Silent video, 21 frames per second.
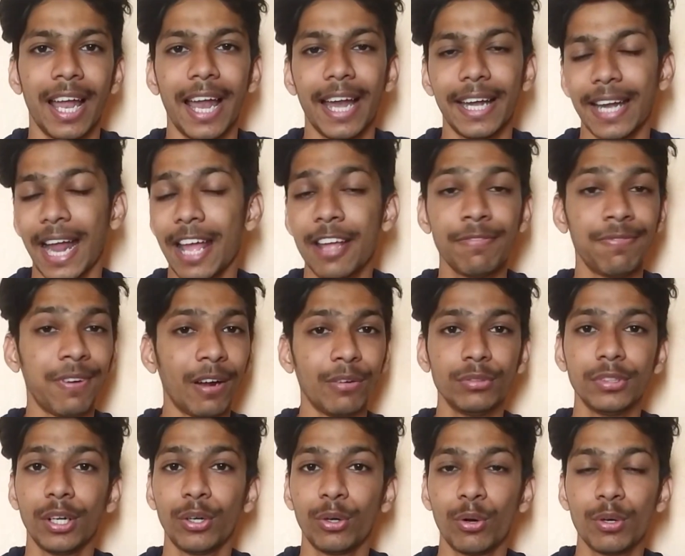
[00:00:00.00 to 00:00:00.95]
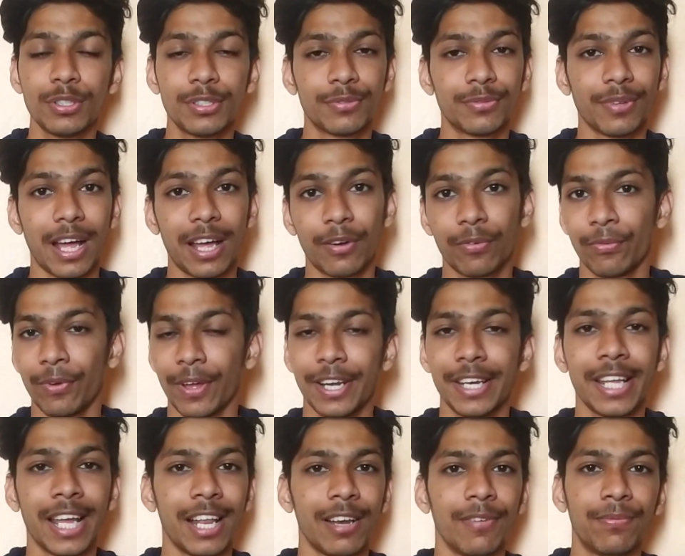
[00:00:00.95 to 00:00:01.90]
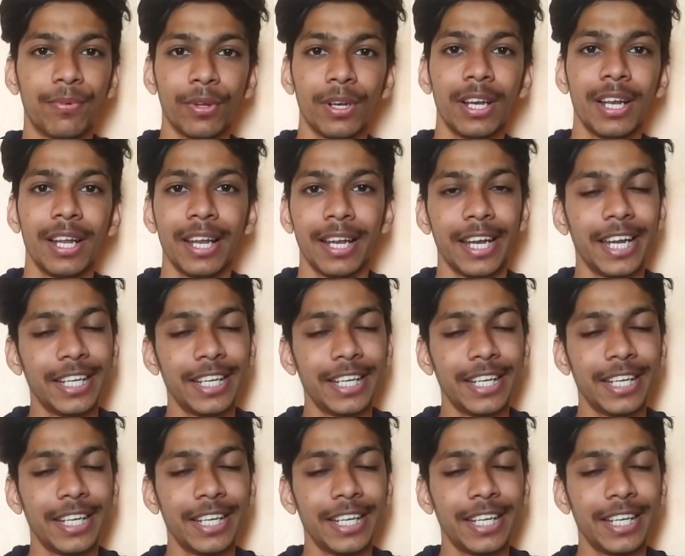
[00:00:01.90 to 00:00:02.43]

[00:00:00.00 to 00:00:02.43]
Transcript: And I found the notes are very helpful.